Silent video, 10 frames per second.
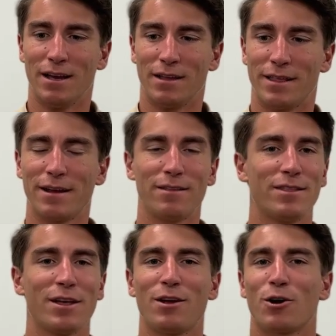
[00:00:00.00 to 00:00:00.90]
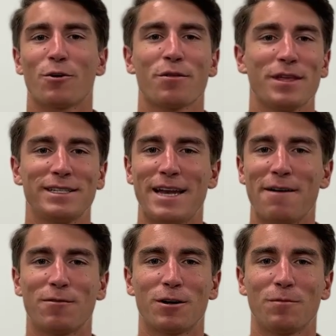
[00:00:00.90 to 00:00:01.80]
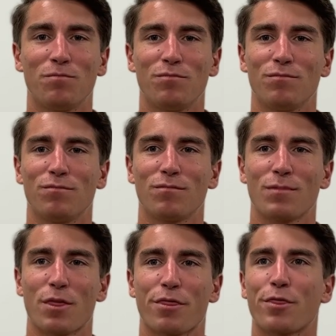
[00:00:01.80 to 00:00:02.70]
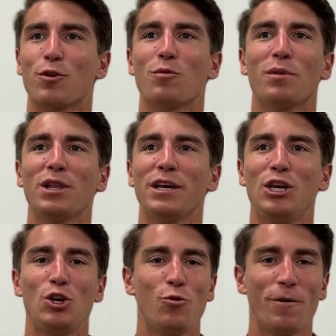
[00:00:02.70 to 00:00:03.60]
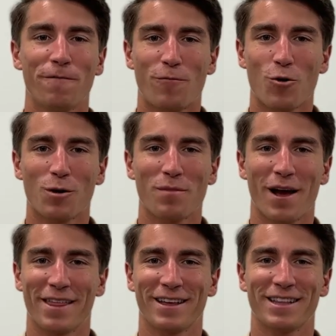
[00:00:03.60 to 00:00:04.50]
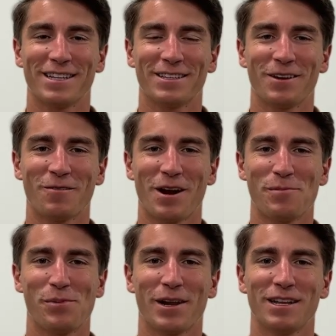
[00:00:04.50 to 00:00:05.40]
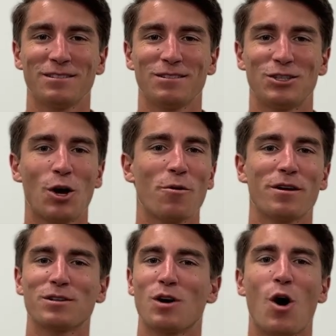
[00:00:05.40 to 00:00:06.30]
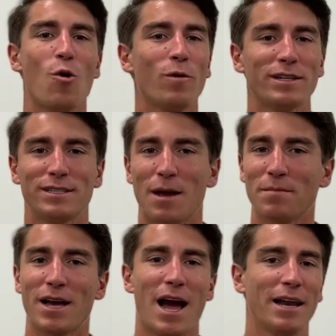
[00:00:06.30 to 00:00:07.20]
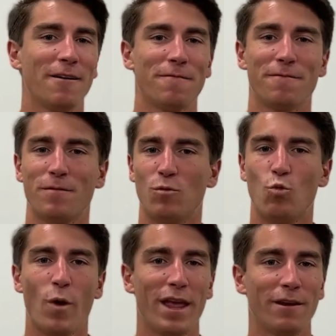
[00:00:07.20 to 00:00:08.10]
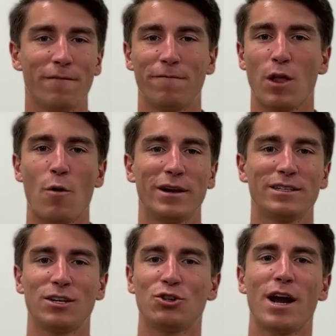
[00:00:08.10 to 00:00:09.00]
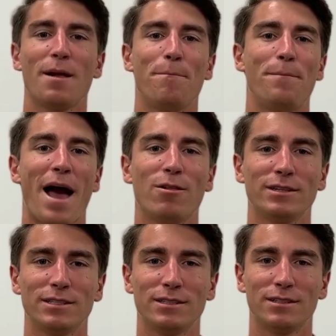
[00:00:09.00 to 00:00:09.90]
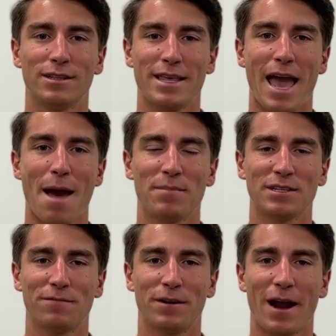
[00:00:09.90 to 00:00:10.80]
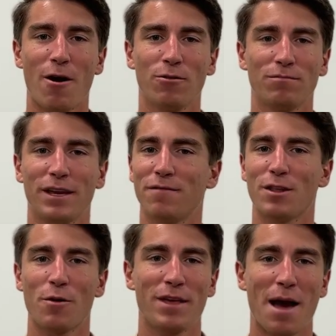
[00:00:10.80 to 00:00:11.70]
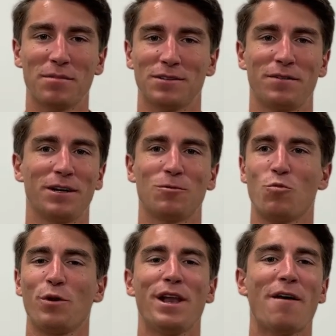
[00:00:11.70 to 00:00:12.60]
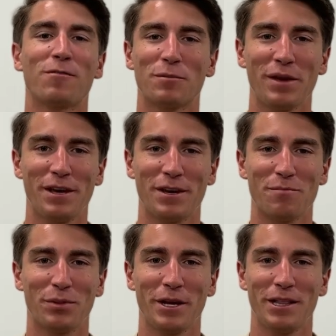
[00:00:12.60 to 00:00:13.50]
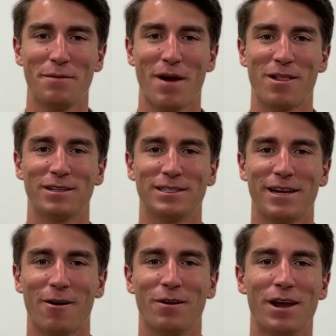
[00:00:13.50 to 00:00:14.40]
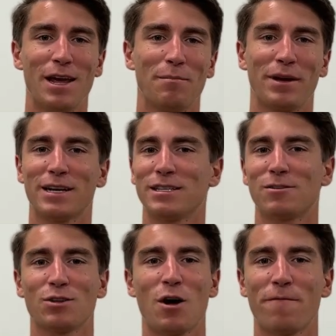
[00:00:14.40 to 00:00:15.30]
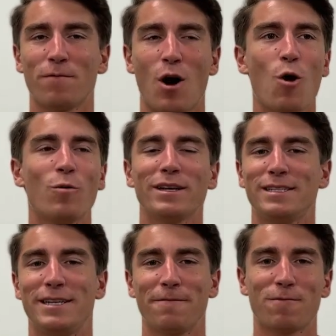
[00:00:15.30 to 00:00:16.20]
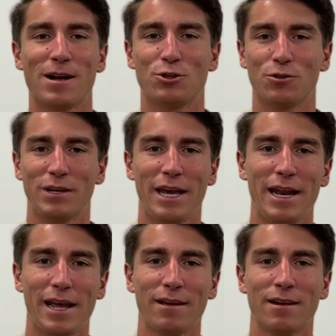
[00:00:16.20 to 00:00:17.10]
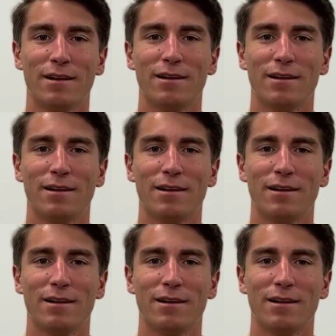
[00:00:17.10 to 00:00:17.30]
the Earth is never thermally uniform, I think that's a good way to put it. So there's always some kind of wind flowing to try to balance the atmosphere out, even though the atmosphere will never be completely balanced out because there's always differential heating